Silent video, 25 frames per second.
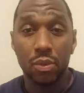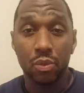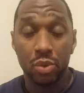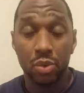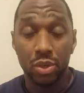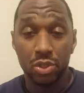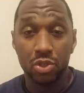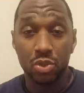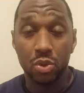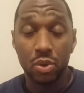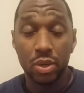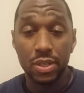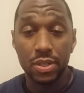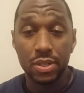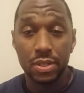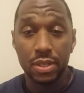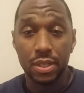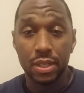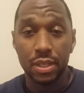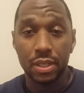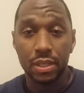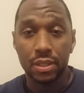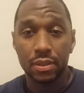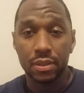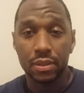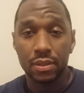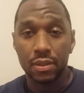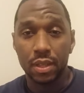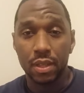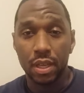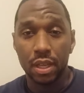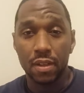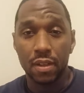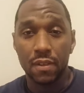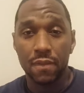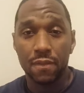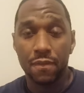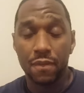rejoice
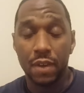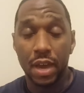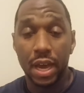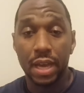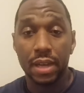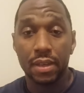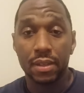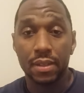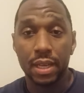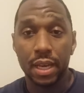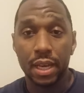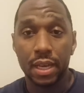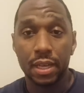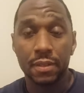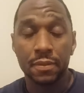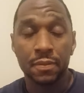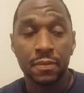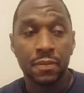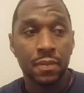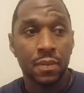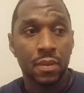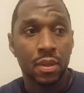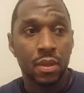in the fact that